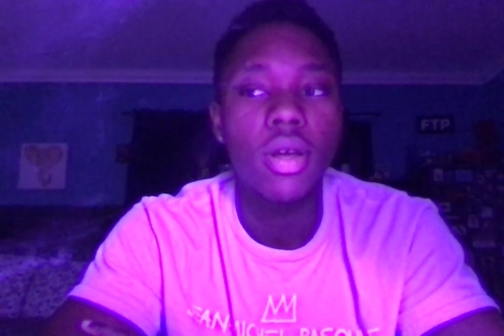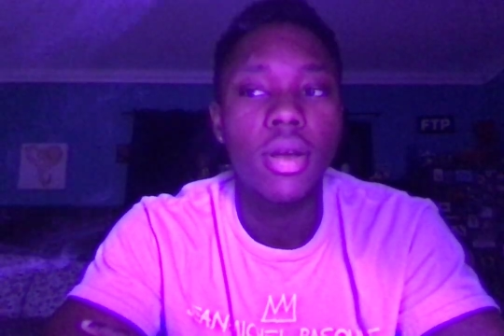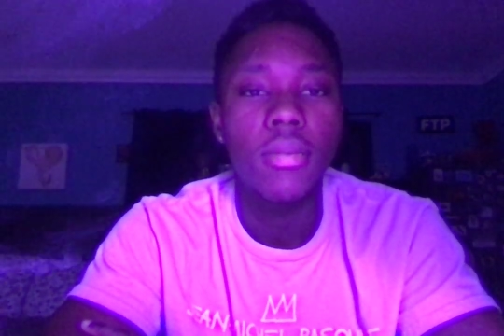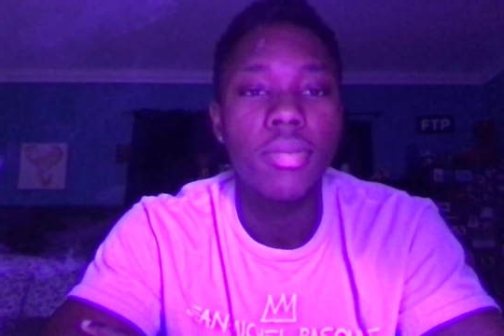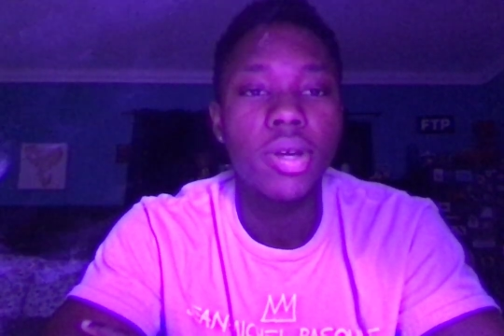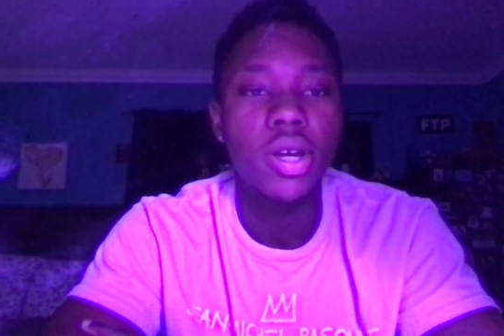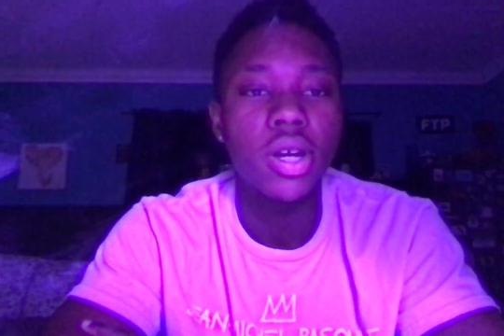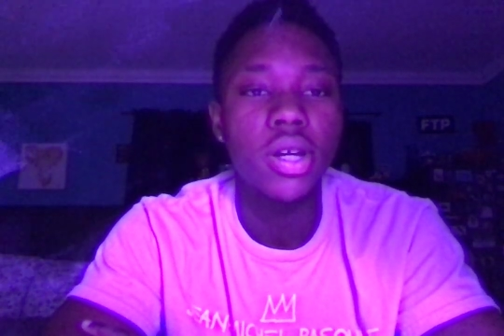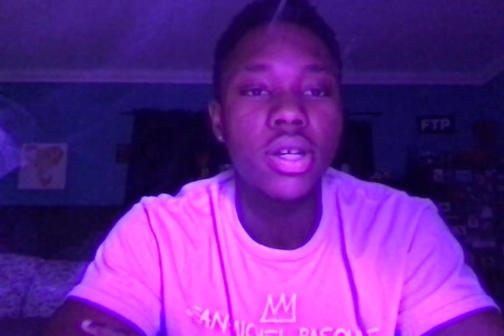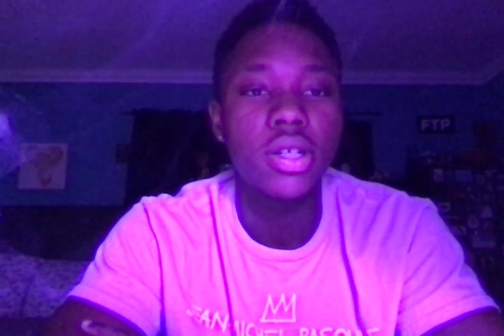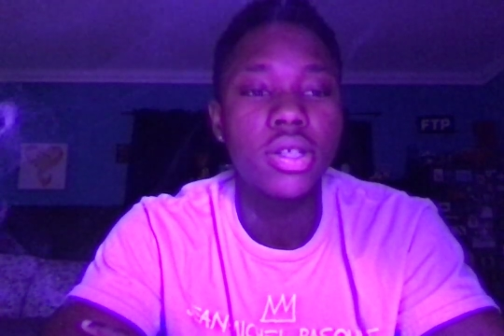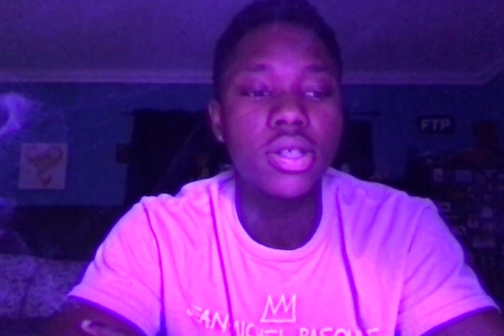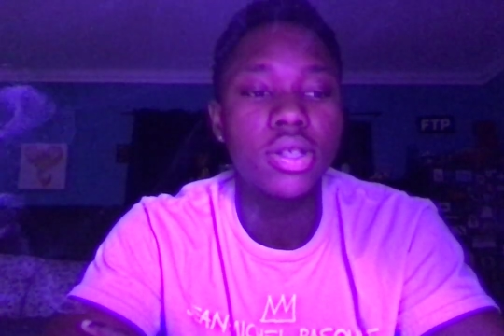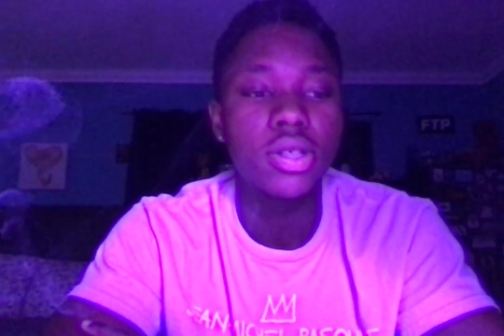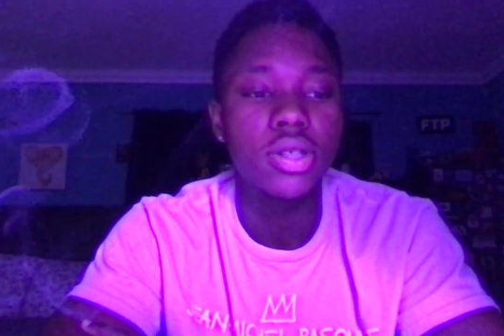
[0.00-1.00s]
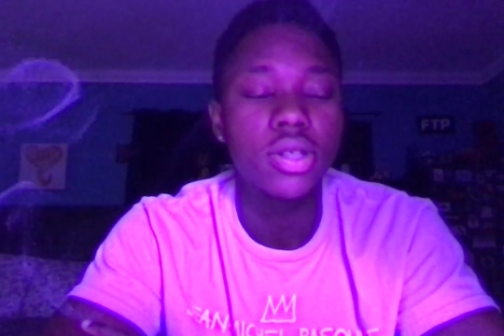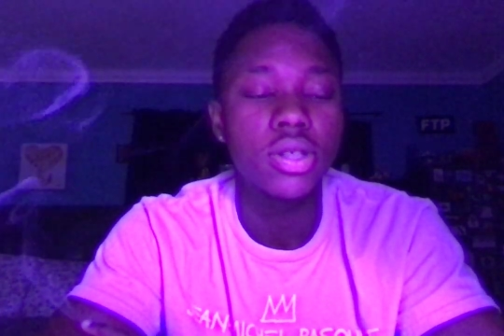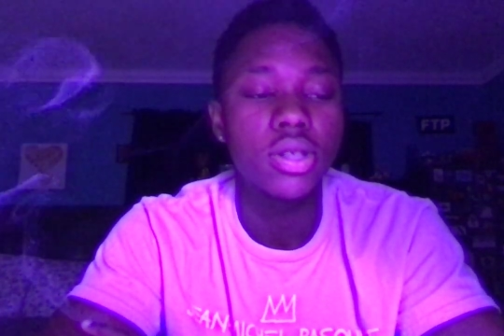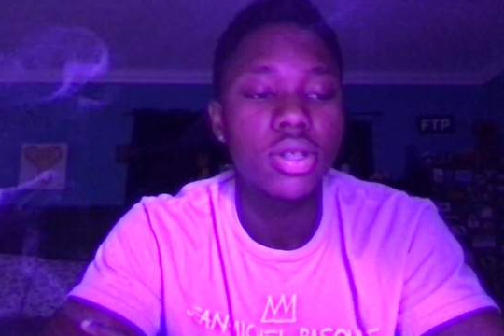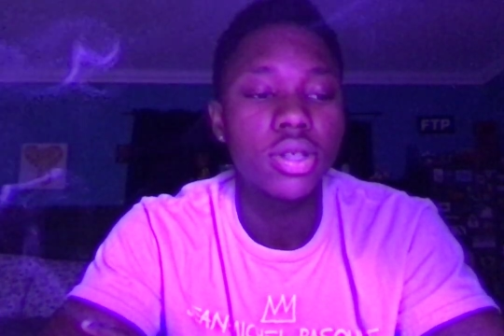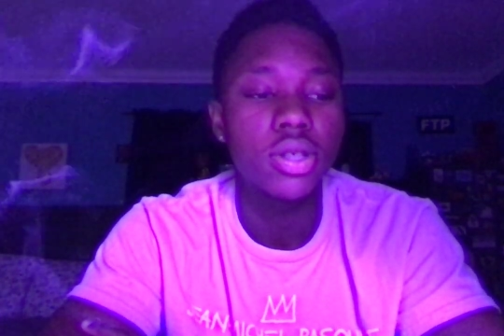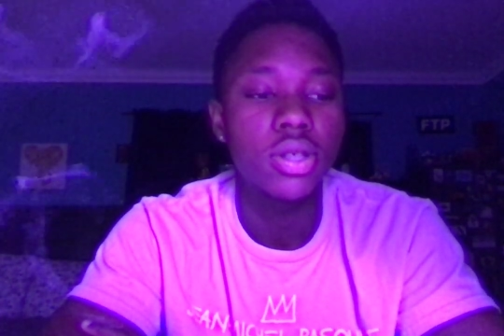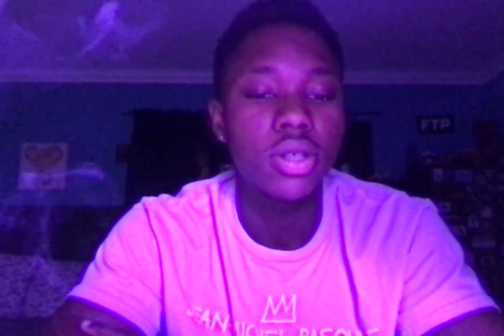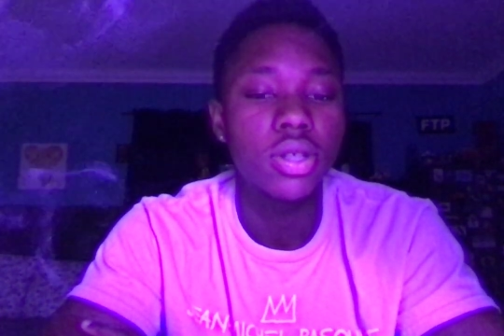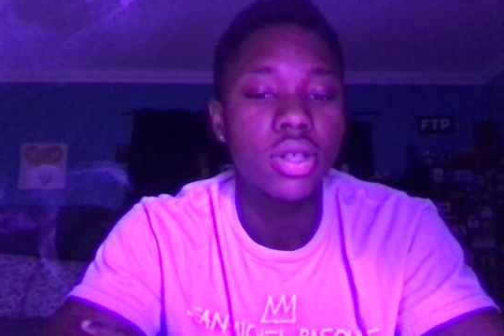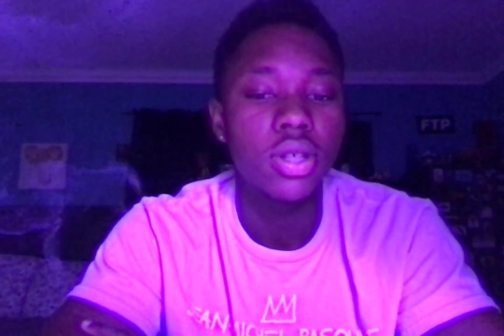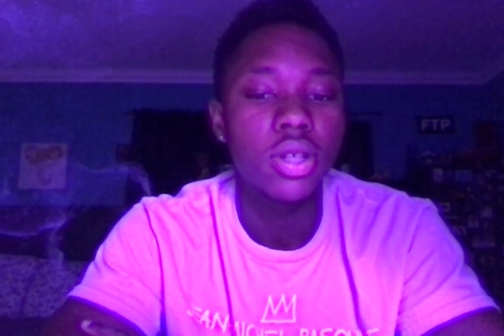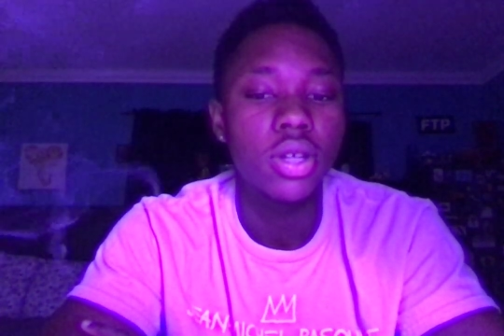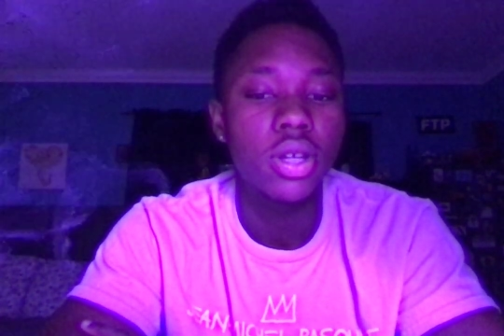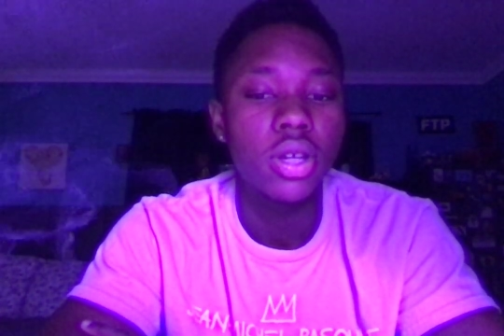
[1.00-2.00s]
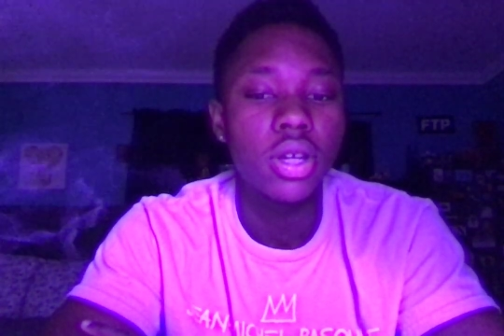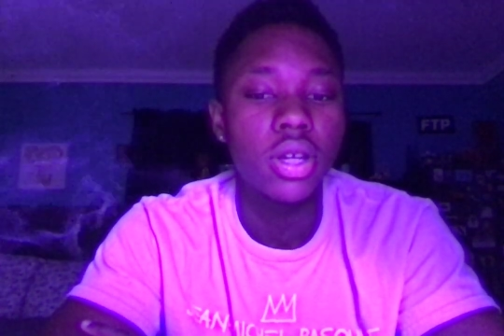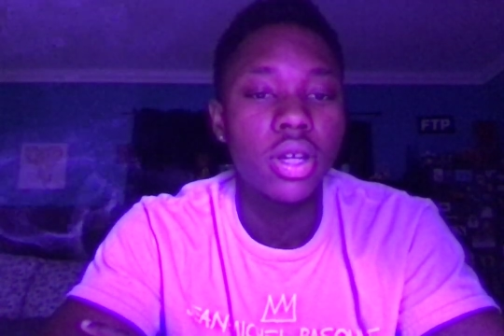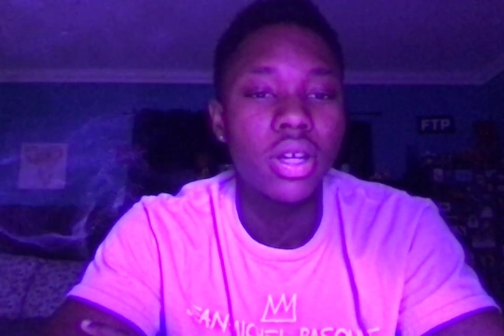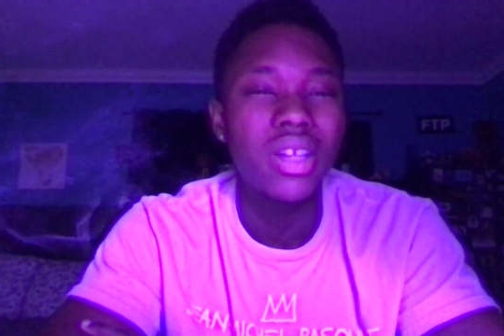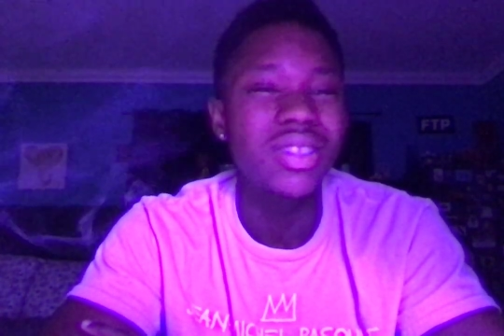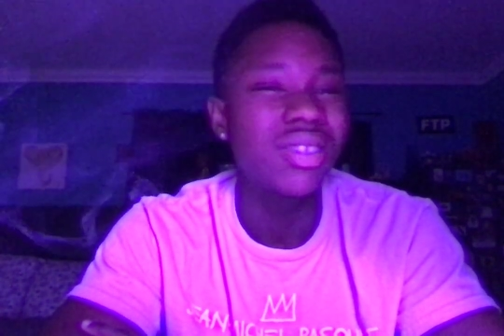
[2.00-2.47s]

Because it's